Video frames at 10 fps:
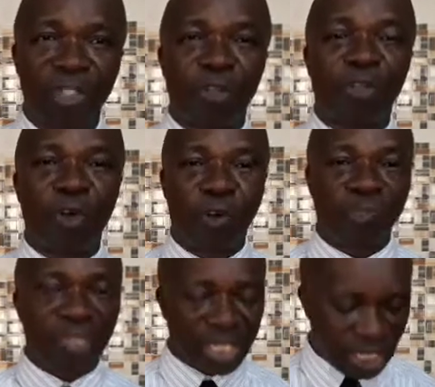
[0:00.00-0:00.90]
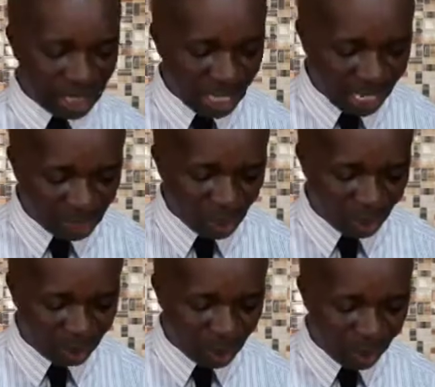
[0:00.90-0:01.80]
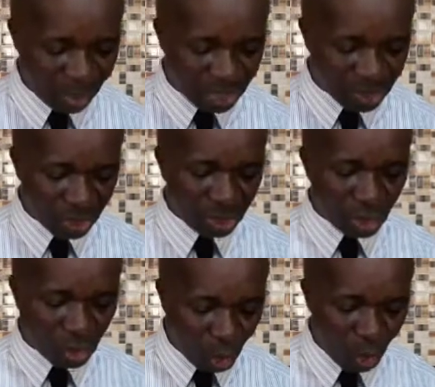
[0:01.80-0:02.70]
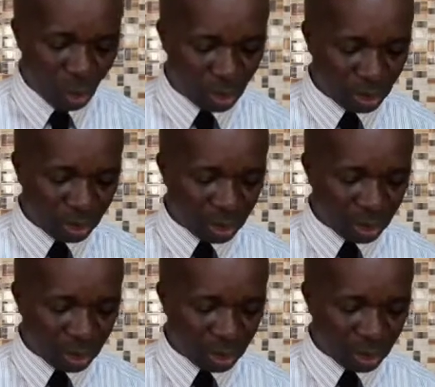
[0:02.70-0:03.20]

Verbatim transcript: from the land of promise to